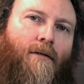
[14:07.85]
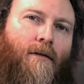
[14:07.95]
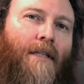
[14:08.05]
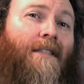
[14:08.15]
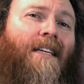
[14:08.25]
or
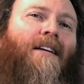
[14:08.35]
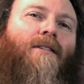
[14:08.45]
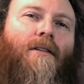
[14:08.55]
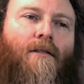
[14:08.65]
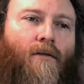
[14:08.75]
a
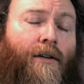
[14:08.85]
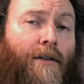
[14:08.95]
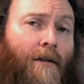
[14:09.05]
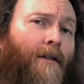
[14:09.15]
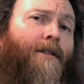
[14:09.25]
singer or
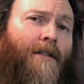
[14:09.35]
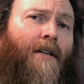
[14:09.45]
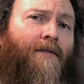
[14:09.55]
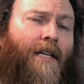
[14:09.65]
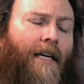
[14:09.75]

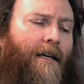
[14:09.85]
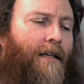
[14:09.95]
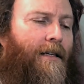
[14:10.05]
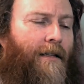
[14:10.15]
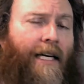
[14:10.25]
yourself singing
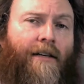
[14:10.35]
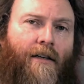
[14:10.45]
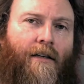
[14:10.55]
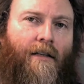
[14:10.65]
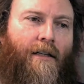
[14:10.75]

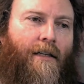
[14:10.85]
later